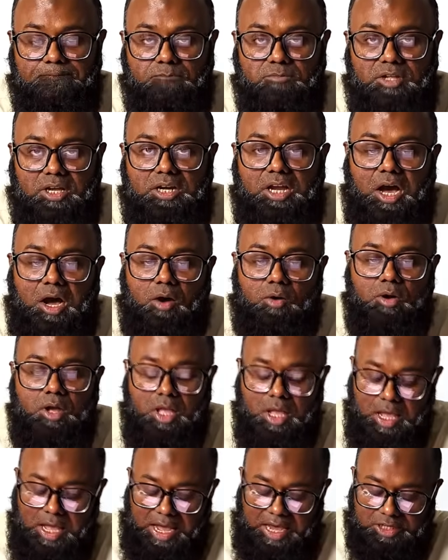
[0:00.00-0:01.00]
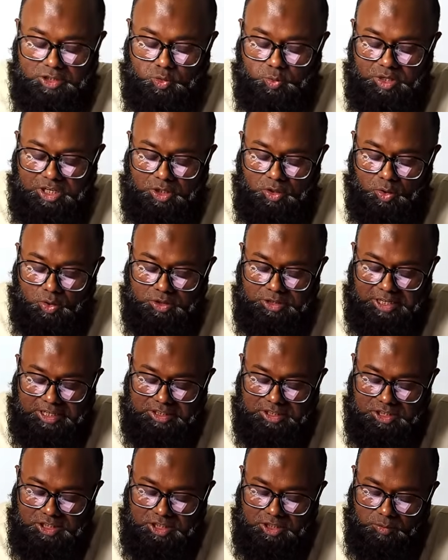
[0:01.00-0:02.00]
Now, as we know
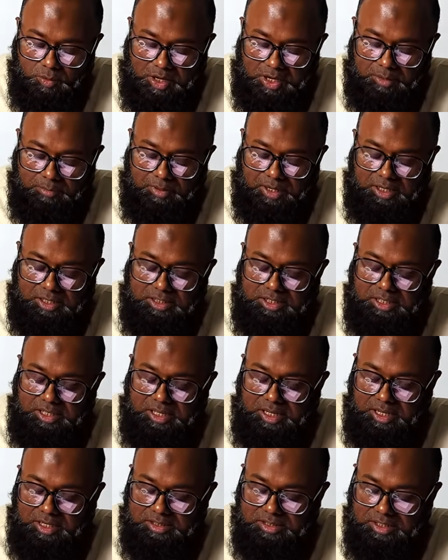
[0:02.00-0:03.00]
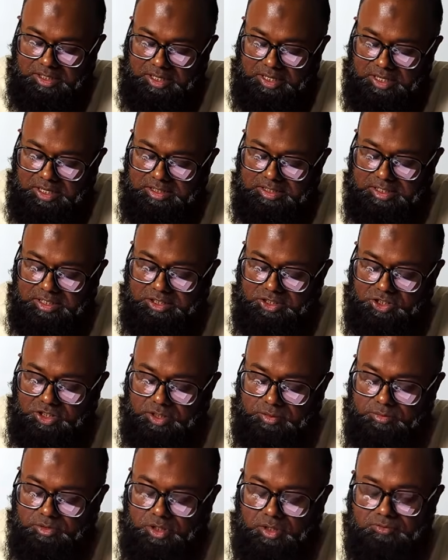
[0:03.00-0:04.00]
that dy by dx is in
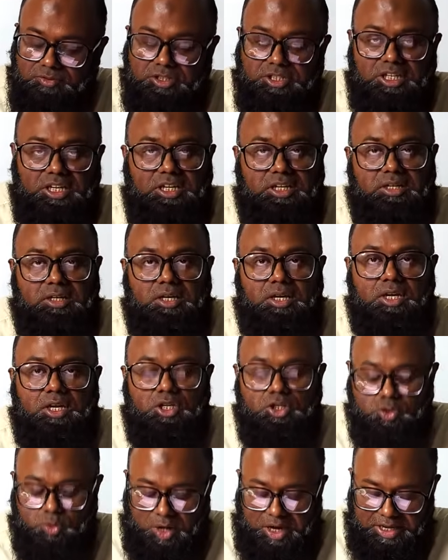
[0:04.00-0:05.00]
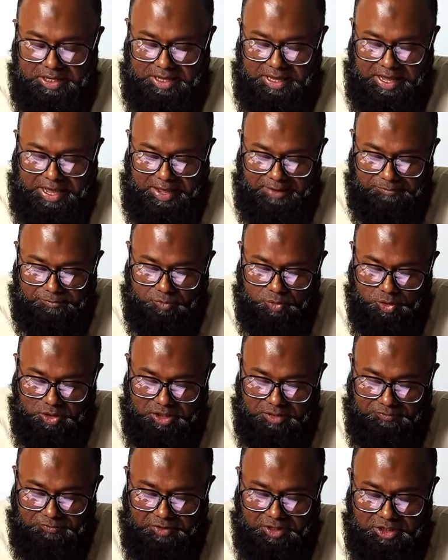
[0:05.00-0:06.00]
terms of t. So I have to
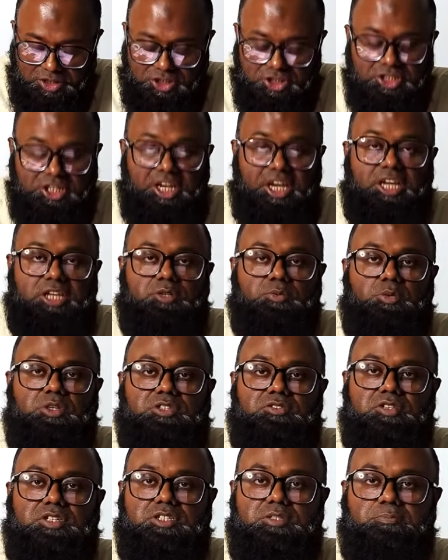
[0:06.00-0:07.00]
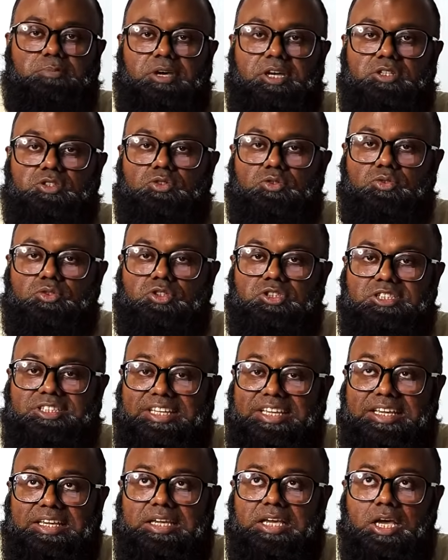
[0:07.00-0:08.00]
differentiate with respect to
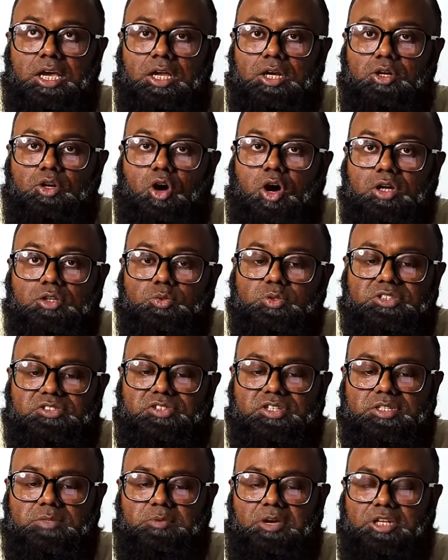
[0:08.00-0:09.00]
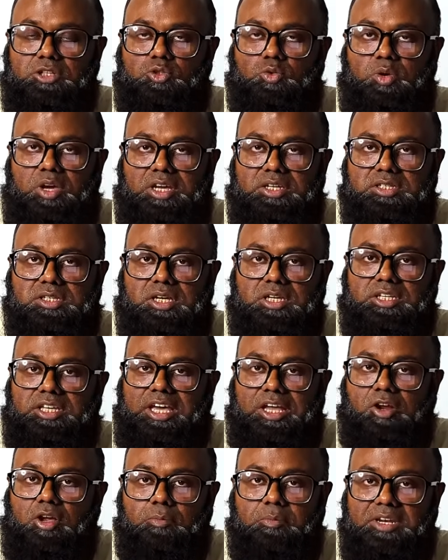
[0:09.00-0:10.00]
t, not with respect to x. It
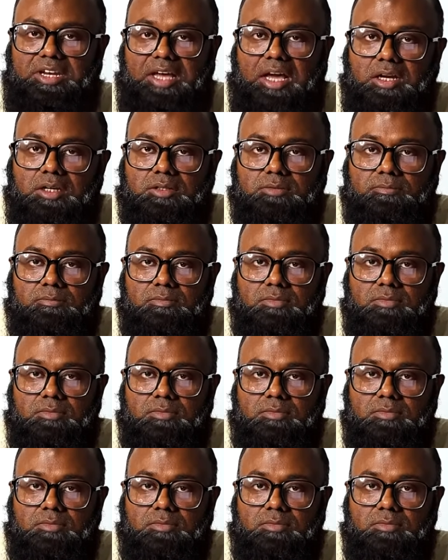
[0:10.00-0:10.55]
cannot be done.